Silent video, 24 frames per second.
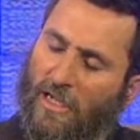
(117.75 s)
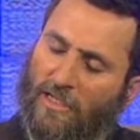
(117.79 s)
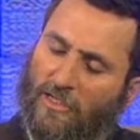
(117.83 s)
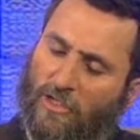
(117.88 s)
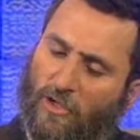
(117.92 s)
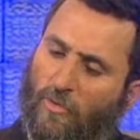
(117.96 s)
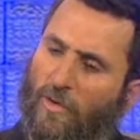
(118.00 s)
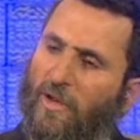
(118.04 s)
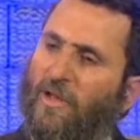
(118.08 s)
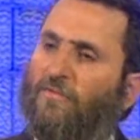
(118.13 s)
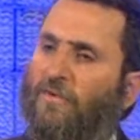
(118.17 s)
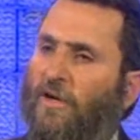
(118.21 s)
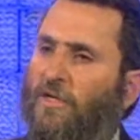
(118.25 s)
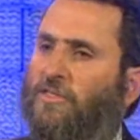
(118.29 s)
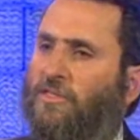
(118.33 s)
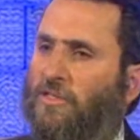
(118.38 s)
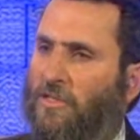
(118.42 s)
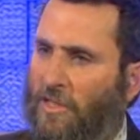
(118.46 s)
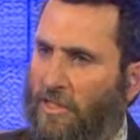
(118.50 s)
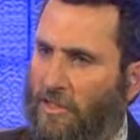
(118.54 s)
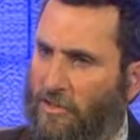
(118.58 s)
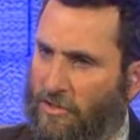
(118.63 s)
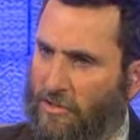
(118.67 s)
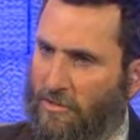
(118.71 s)
a degree of
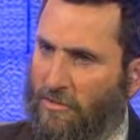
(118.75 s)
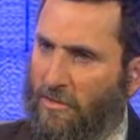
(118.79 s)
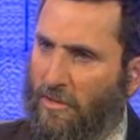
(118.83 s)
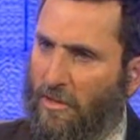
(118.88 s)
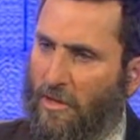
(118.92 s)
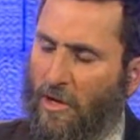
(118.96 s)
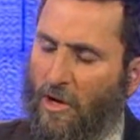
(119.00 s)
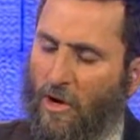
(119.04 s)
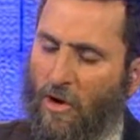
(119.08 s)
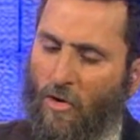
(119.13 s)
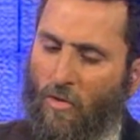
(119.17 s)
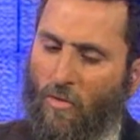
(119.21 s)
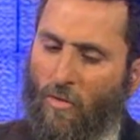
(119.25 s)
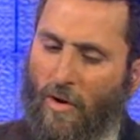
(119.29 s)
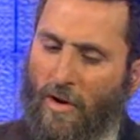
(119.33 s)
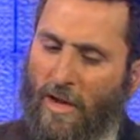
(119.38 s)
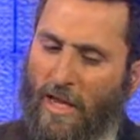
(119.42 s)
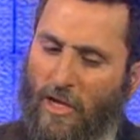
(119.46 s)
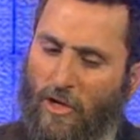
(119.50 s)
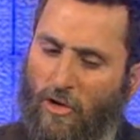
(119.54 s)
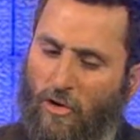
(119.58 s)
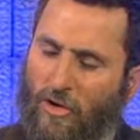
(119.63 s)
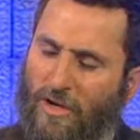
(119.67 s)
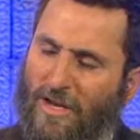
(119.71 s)
isolation where
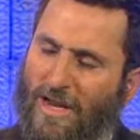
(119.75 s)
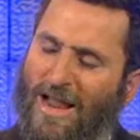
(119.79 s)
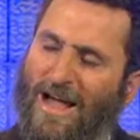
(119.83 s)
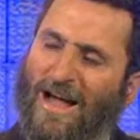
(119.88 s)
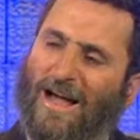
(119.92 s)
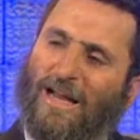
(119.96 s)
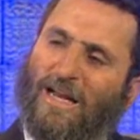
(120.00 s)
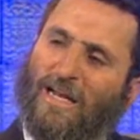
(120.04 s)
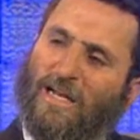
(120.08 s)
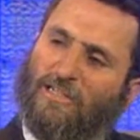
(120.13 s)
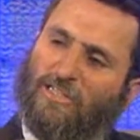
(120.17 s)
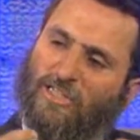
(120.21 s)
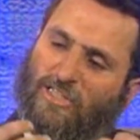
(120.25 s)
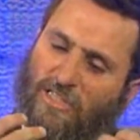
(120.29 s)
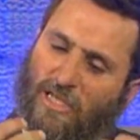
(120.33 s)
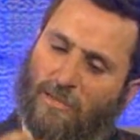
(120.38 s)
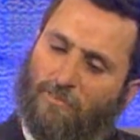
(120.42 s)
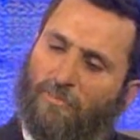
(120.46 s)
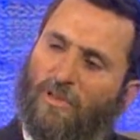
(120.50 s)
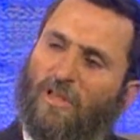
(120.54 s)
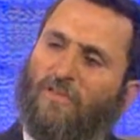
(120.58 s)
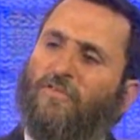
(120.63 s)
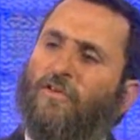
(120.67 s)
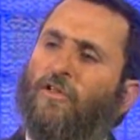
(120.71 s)
he could not
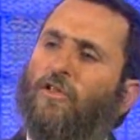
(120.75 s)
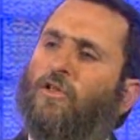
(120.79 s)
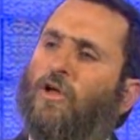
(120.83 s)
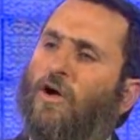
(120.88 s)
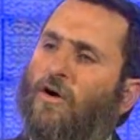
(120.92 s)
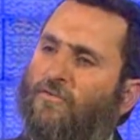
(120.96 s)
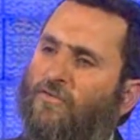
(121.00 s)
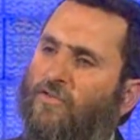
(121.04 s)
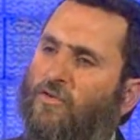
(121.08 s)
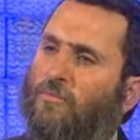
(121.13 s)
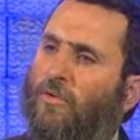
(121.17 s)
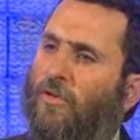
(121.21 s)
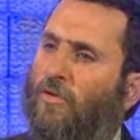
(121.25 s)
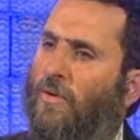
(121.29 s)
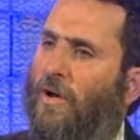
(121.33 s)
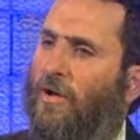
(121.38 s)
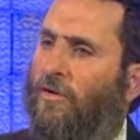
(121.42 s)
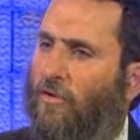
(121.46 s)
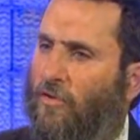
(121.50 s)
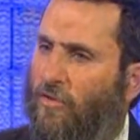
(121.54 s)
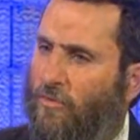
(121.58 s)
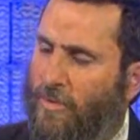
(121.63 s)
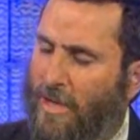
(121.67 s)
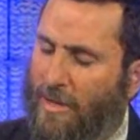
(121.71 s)
simply feel comfortable
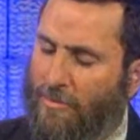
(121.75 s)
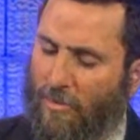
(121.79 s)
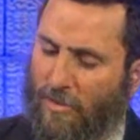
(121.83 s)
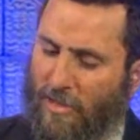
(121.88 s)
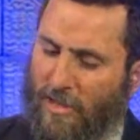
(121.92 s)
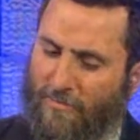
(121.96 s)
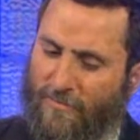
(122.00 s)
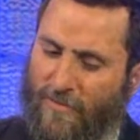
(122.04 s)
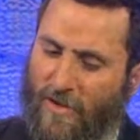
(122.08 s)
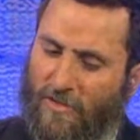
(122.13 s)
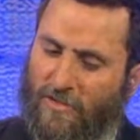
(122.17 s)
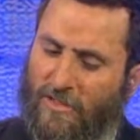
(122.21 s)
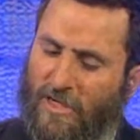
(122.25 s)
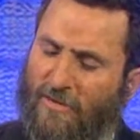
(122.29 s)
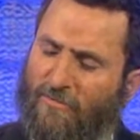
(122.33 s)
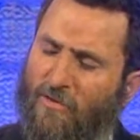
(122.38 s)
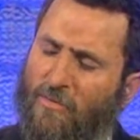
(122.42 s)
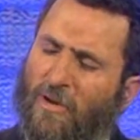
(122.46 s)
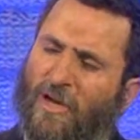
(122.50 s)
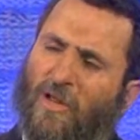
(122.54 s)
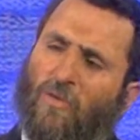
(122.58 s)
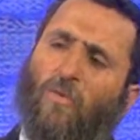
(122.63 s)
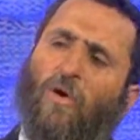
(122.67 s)
around other people. He felt that everybody